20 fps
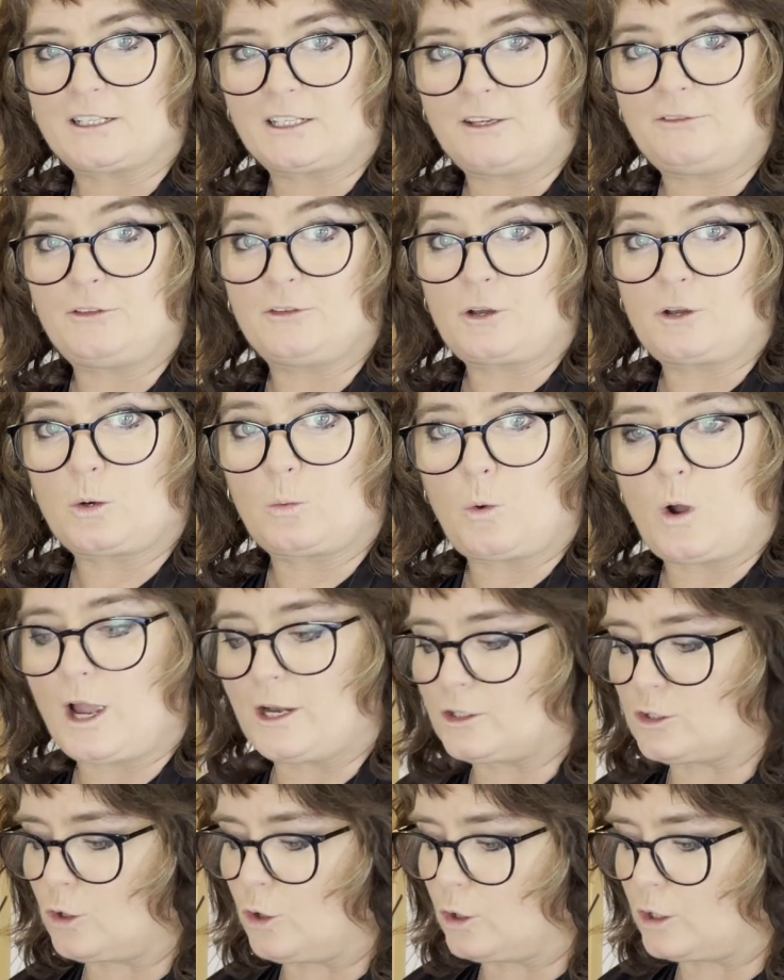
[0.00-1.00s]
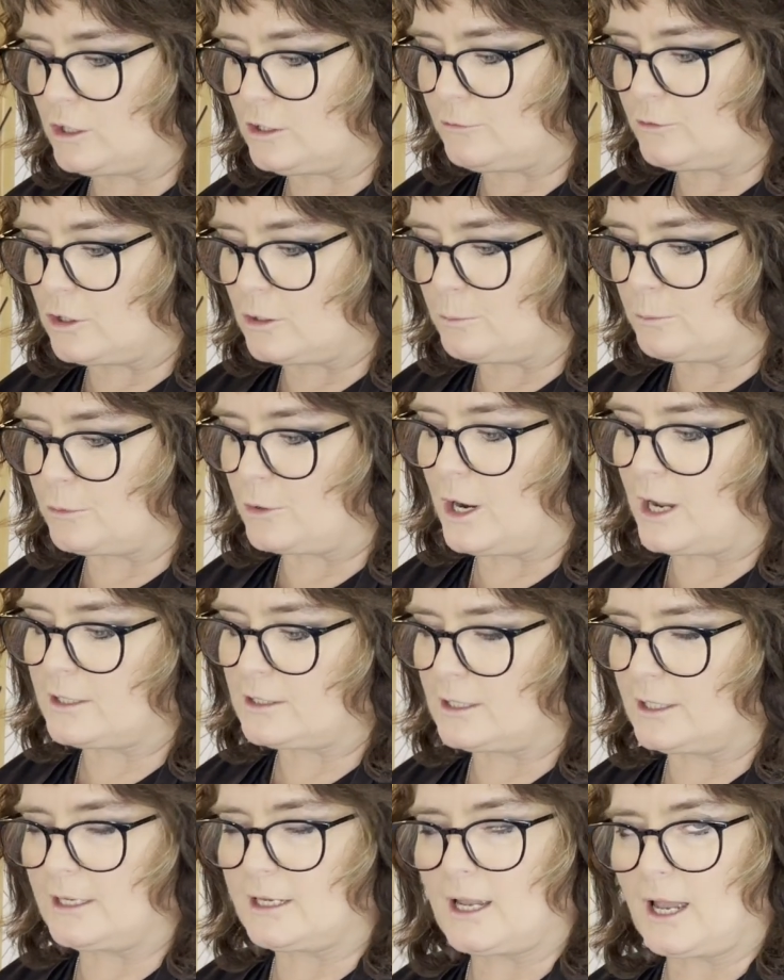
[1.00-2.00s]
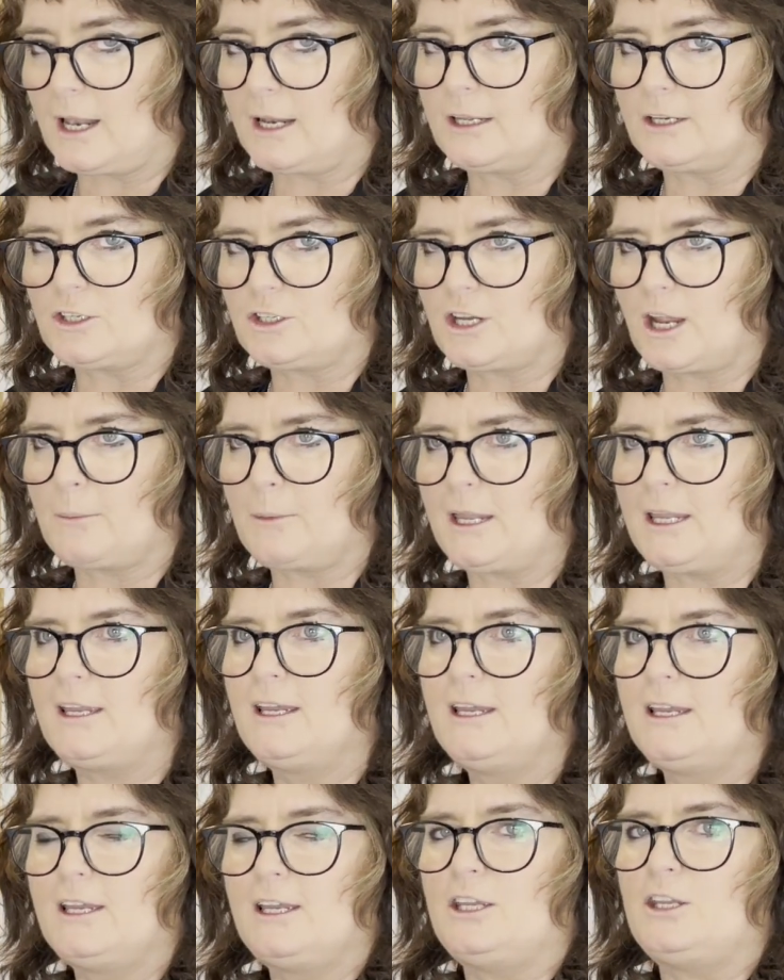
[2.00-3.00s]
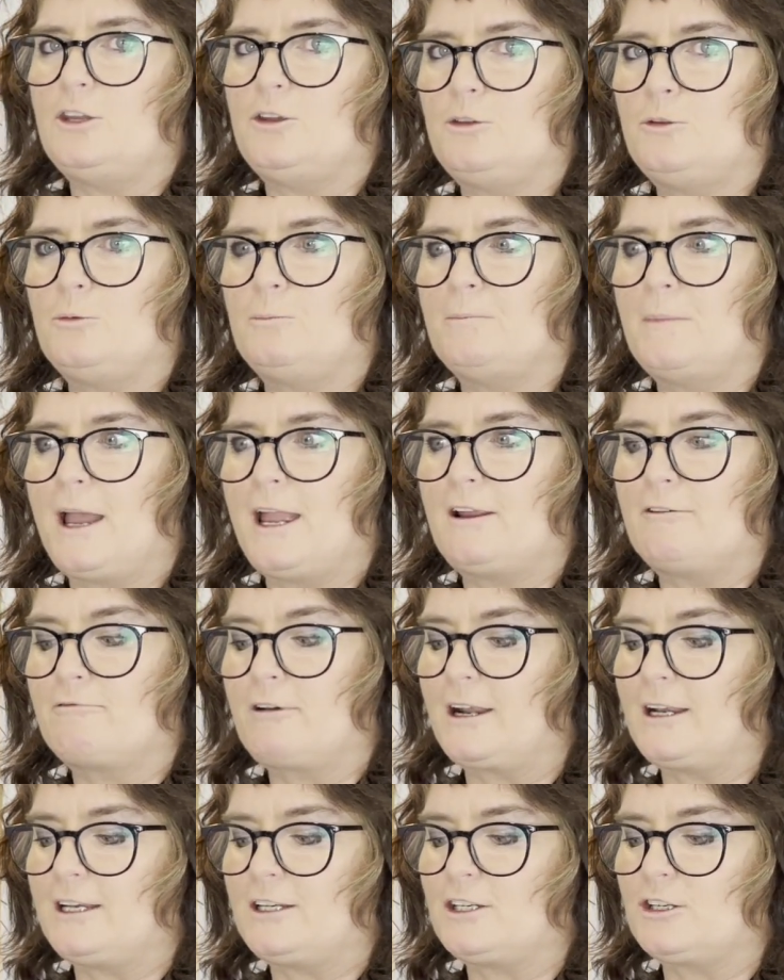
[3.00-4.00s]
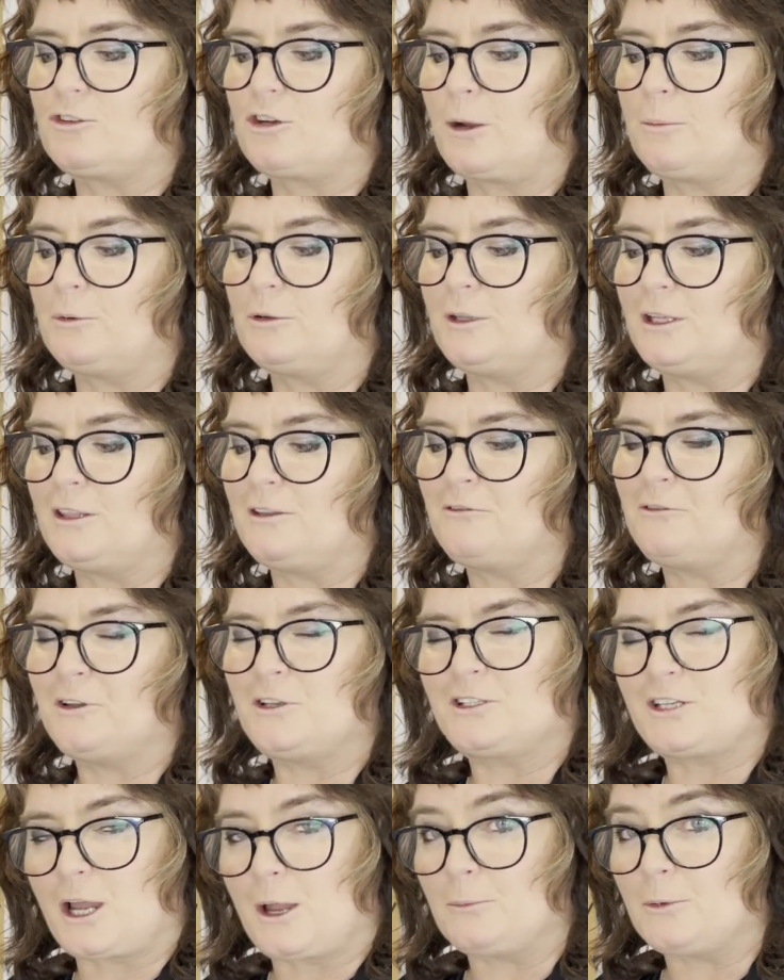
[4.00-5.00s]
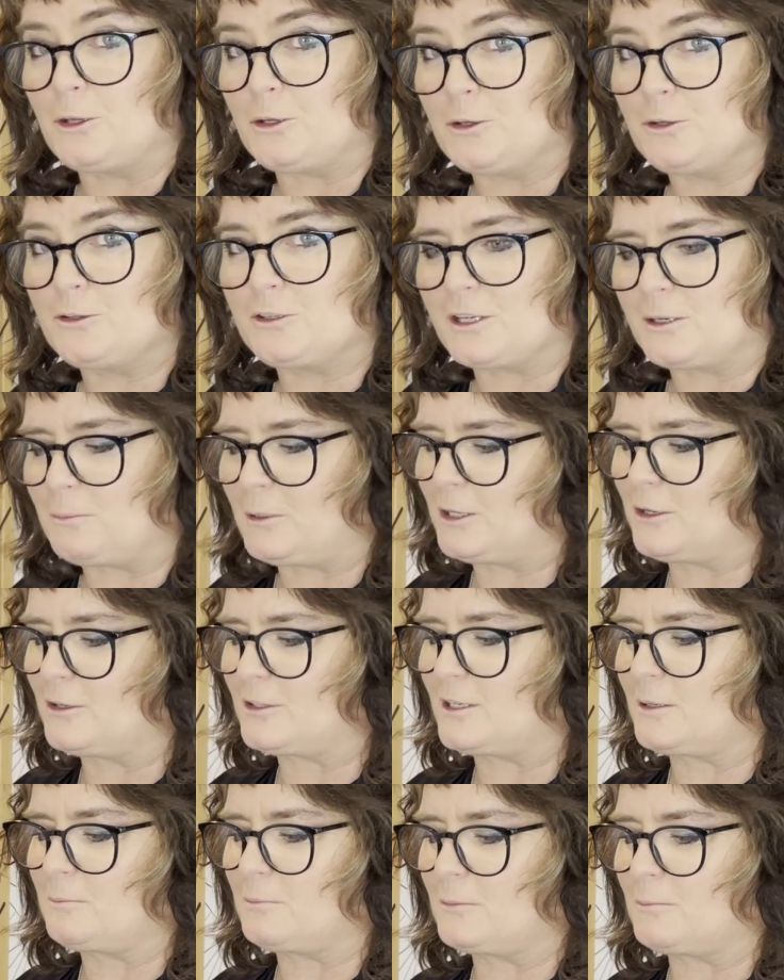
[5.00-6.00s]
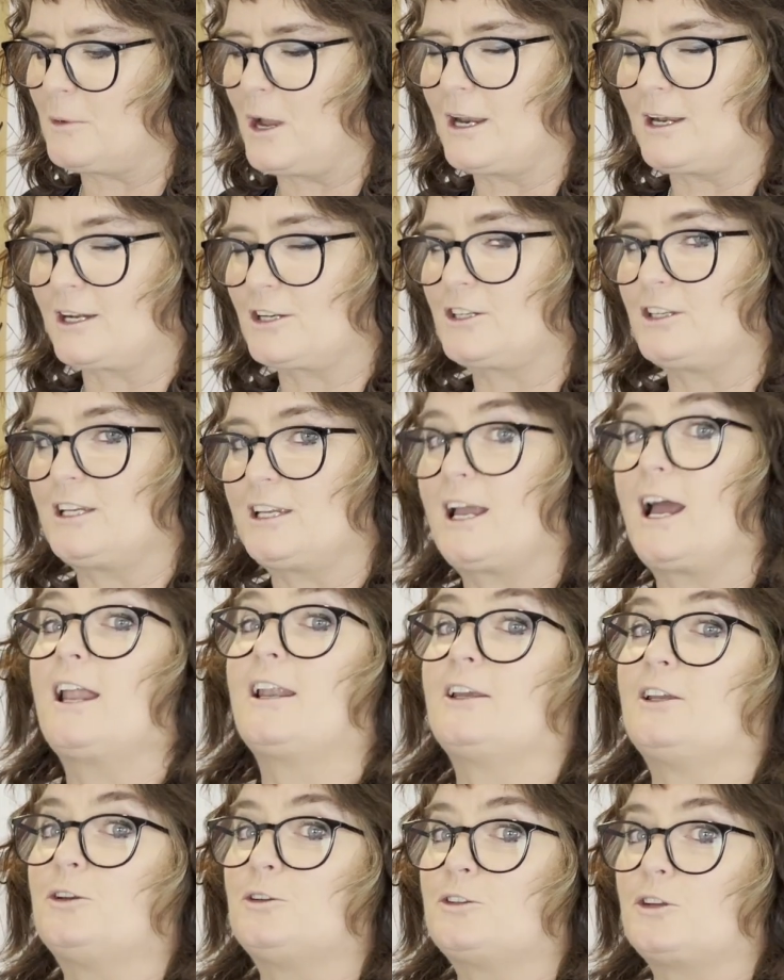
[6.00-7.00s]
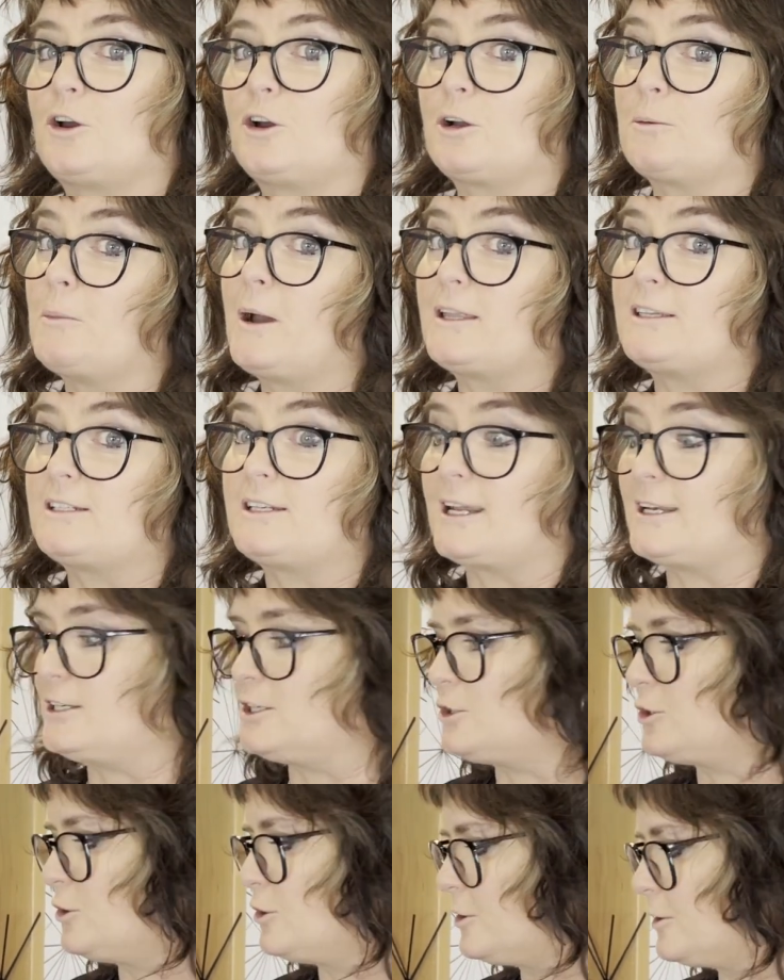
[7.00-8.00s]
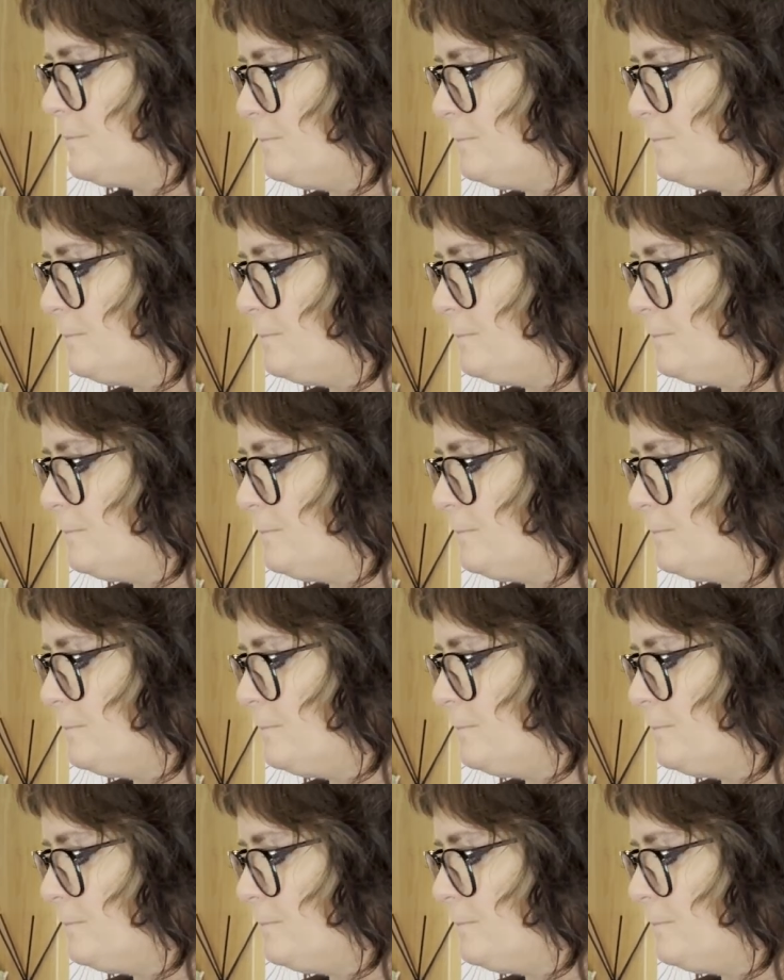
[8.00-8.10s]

If you've white dog and you've got a brightly coloured chamois, you may run into trouble in the first time you use it because it might actually colour your dog, might stain your dog.